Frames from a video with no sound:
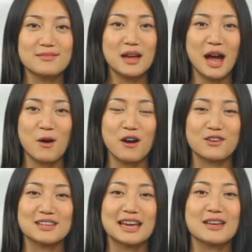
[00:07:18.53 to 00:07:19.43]

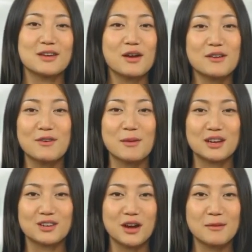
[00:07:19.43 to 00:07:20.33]
However, technical
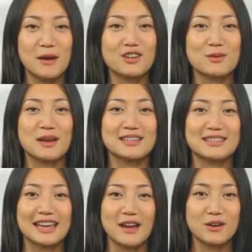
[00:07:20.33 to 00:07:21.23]
information on
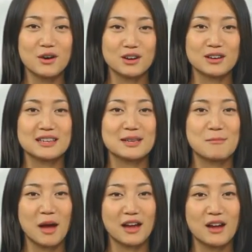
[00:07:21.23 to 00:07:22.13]
measurements, calculations,
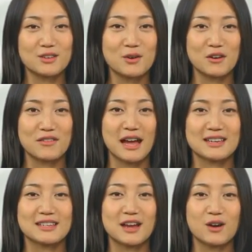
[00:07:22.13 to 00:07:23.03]
and biological
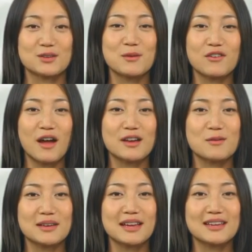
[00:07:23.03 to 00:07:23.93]
effects is also
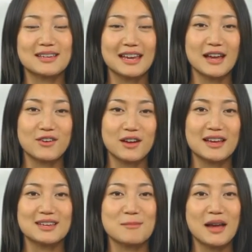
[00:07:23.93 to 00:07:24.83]
provided within the standard
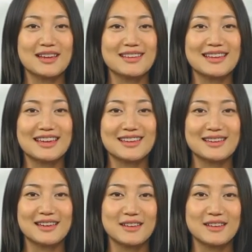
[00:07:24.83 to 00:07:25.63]
and its appendices.